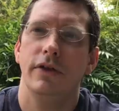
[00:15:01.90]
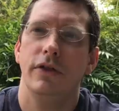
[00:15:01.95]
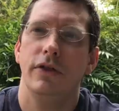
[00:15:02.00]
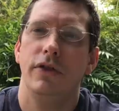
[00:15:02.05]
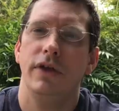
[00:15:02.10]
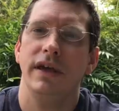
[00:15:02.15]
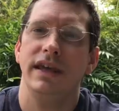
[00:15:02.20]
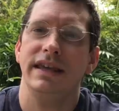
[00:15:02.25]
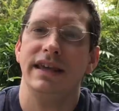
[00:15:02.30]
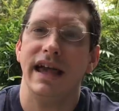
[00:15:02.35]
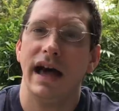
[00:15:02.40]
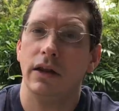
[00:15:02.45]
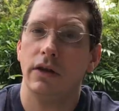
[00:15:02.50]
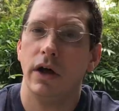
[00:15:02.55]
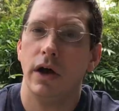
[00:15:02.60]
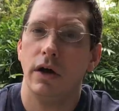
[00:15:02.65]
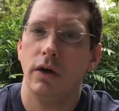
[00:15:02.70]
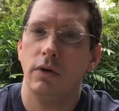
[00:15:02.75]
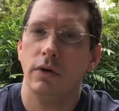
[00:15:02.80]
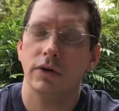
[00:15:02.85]
the
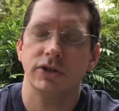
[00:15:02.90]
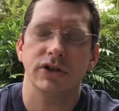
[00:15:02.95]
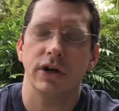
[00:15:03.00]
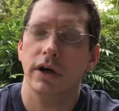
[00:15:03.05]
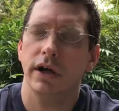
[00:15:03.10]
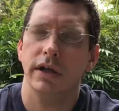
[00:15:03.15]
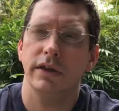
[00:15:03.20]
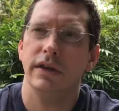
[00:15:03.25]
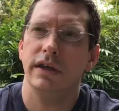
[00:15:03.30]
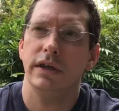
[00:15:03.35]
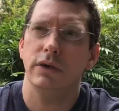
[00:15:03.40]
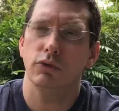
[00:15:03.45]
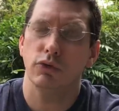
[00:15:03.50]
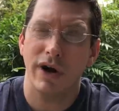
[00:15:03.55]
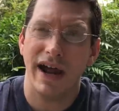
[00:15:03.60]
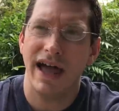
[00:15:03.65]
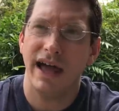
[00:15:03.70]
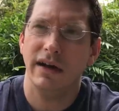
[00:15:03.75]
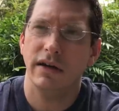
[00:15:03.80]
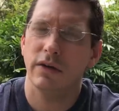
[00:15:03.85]
yellow, sorry, the
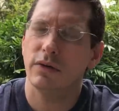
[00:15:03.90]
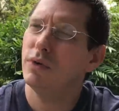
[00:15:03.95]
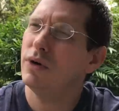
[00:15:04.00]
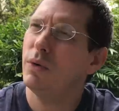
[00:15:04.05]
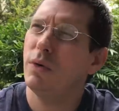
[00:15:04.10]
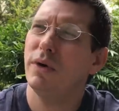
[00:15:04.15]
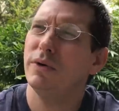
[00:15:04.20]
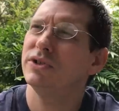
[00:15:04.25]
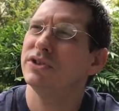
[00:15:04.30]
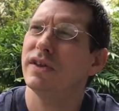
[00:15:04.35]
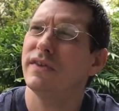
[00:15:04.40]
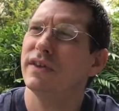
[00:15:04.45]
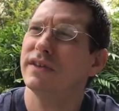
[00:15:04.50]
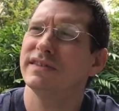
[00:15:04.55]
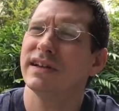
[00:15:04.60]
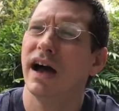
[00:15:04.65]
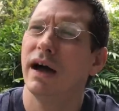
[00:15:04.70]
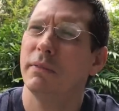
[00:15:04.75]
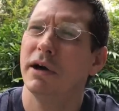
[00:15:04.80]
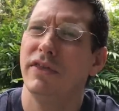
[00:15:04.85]
red, what was it at the time?